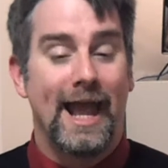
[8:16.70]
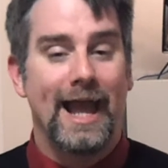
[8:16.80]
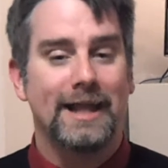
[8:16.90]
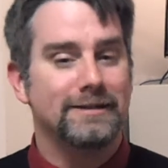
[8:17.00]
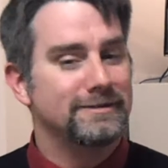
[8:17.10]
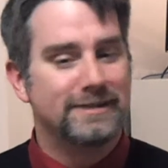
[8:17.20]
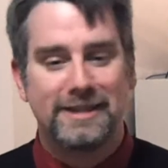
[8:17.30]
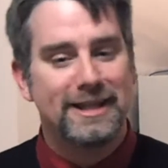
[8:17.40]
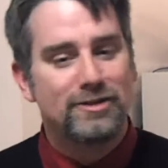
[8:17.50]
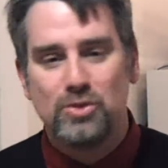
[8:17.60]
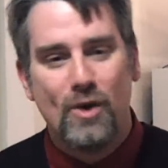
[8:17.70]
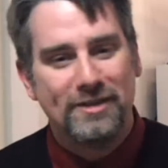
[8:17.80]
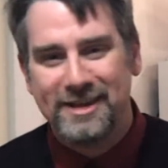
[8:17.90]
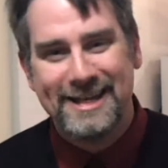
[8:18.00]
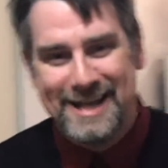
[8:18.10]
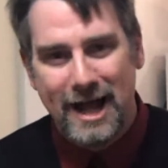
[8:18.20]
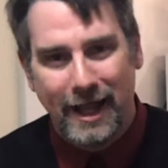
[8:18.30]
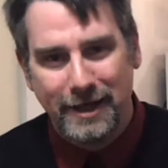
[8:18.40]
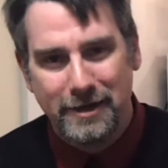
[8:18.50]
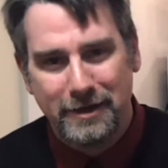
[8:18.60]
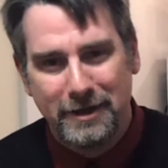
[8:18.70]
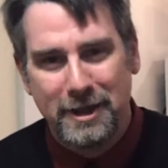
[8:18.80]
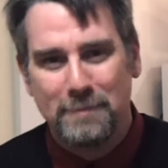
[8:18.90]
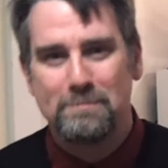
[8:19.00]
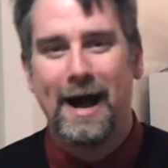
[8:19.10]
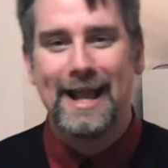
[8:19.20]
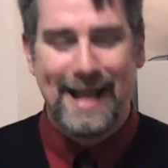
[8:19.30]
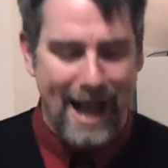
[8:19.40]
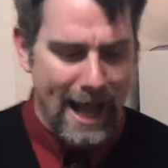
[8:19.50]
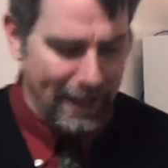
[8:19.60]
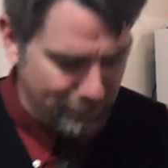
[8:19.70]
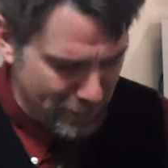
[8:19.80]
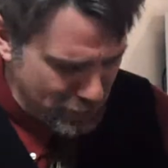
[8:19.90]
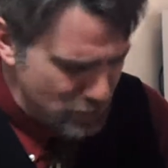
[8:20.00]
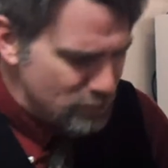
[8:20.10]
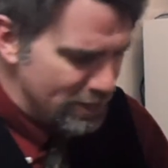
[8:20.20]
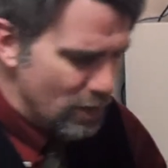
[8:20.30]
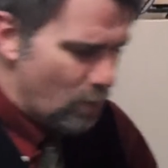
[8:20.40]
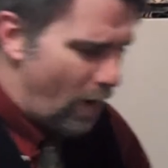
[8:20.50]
And this wasn't done by guys using the